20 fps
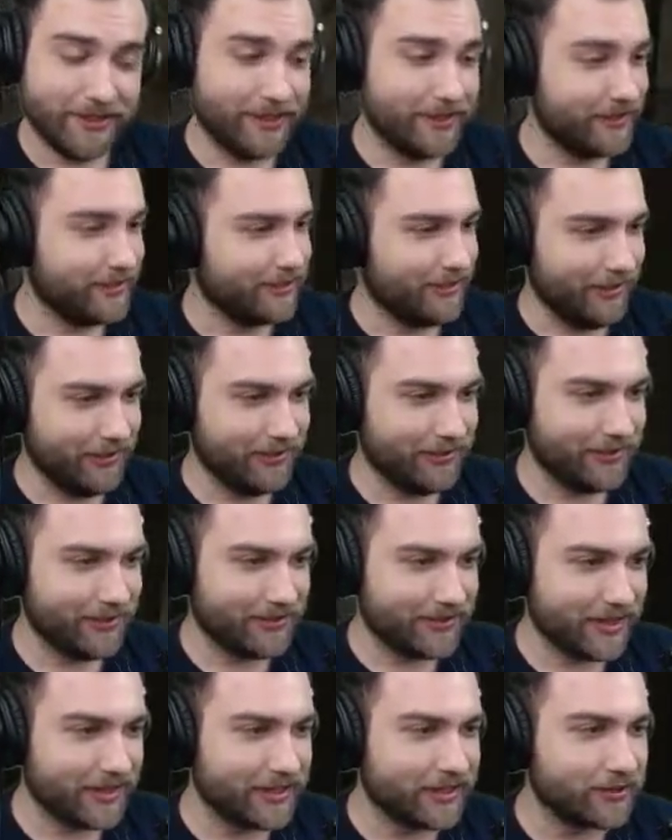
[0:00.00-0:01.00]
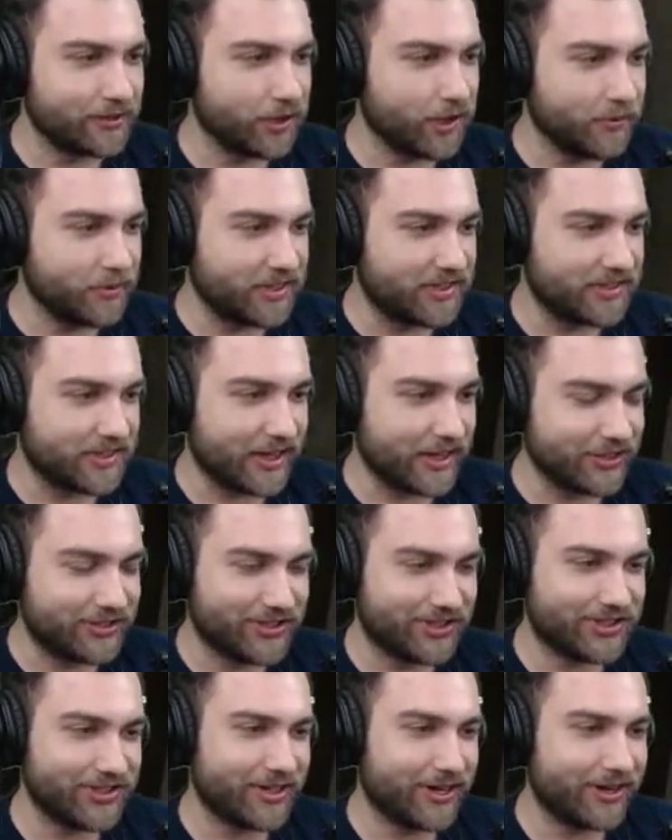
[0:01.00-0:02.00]
This is getting a little bit
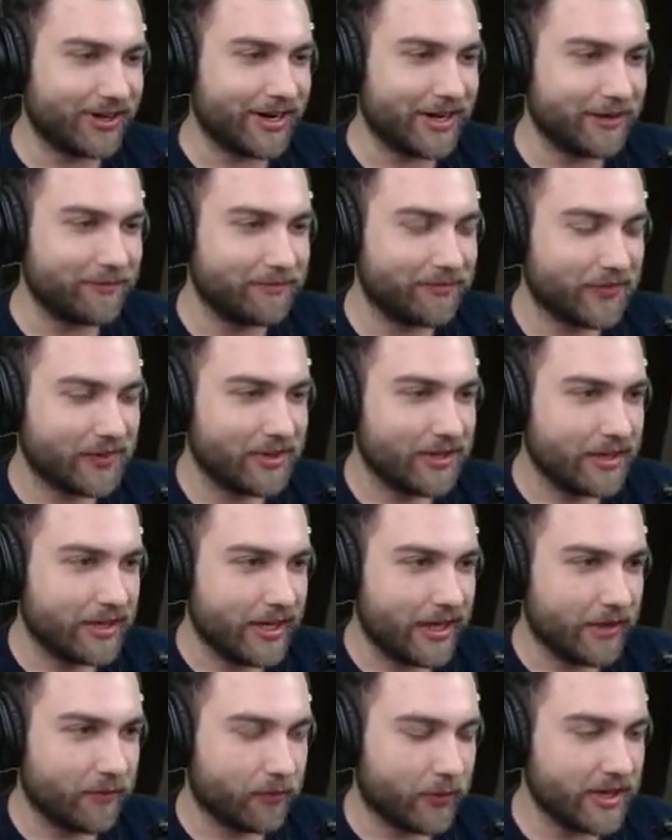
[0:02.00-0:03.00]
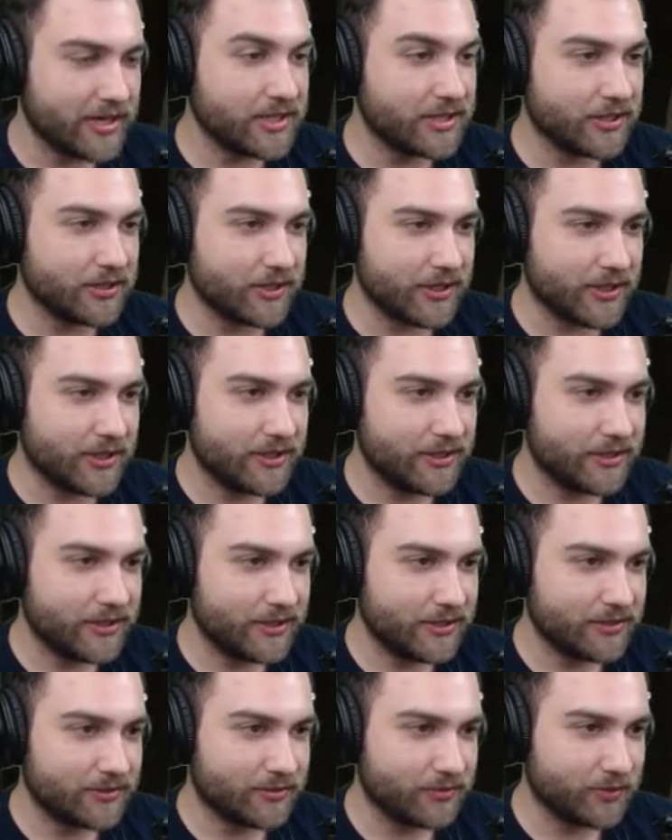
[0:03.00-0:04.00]
sketch. All right. And right here,
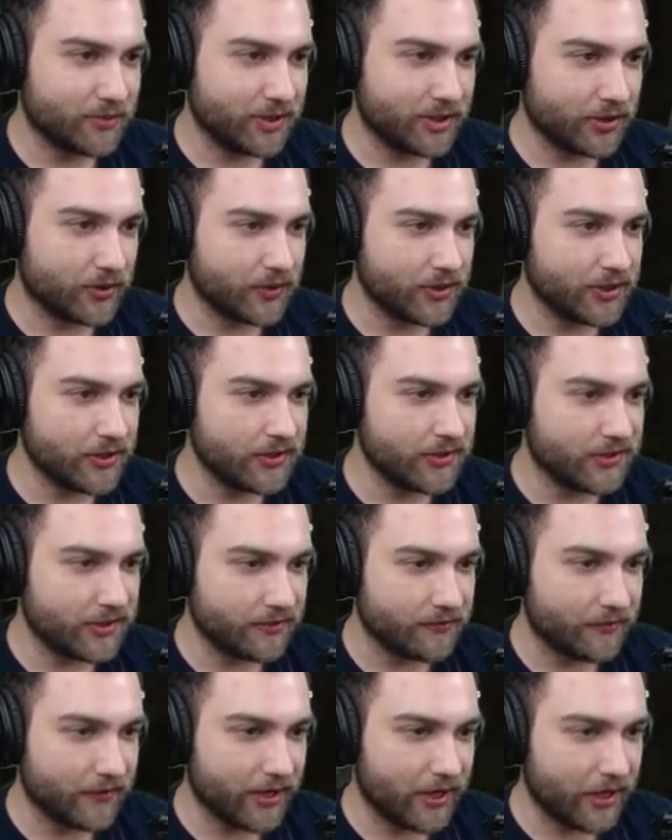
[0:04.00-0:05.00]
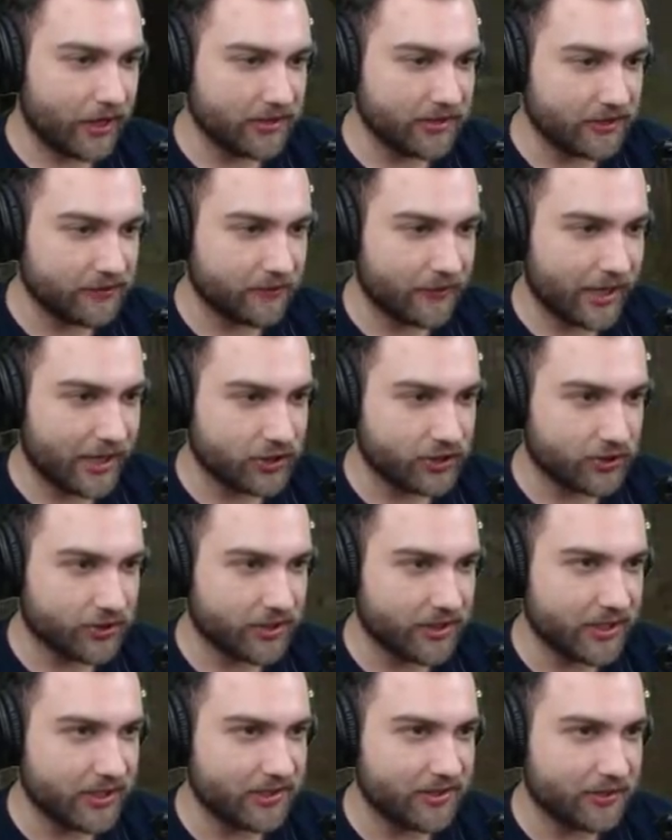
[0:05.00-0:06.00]
we're going to use these flash
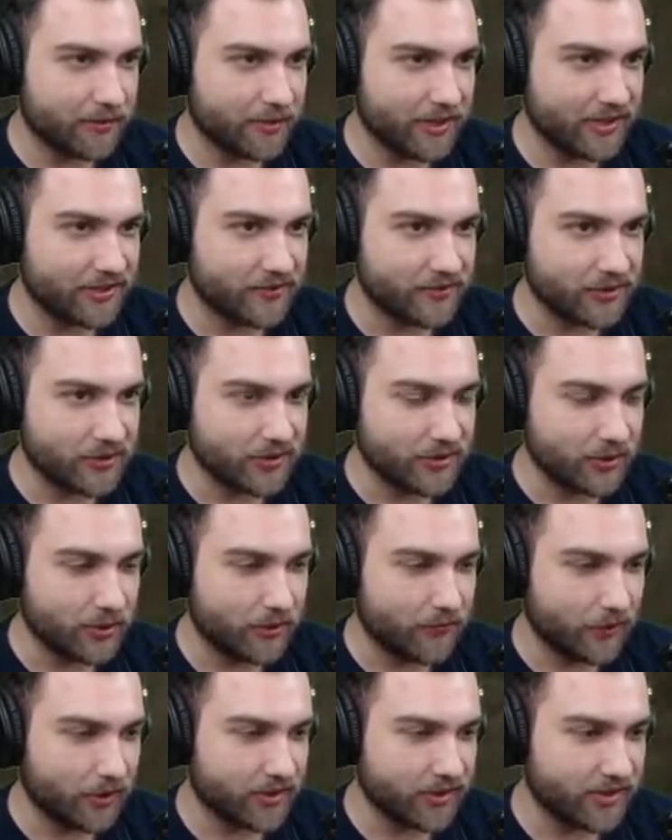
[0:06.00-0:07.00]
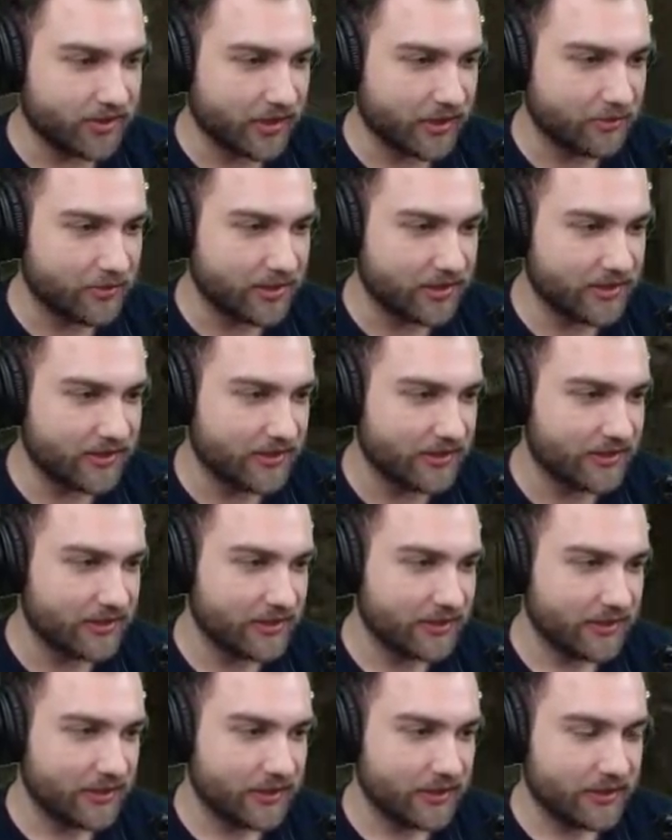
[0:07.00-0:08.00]
grenades to basically deal with all these enemies.
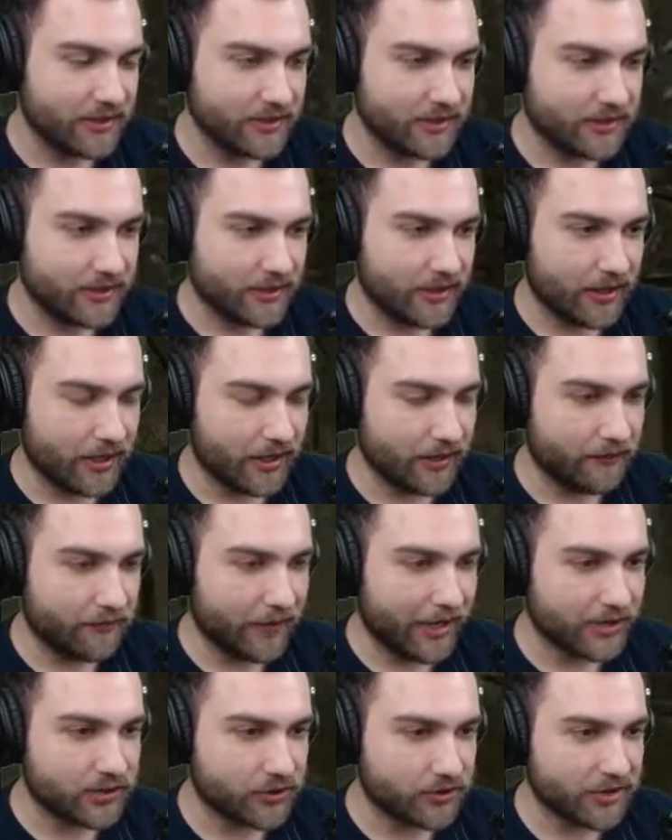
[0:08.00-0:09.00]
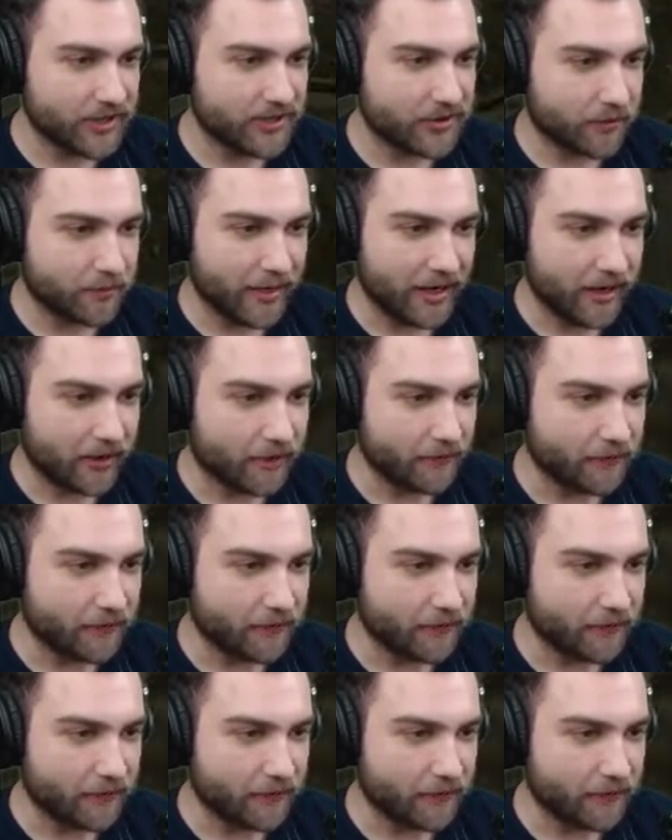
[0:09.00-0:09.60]
The flash grenades are powerful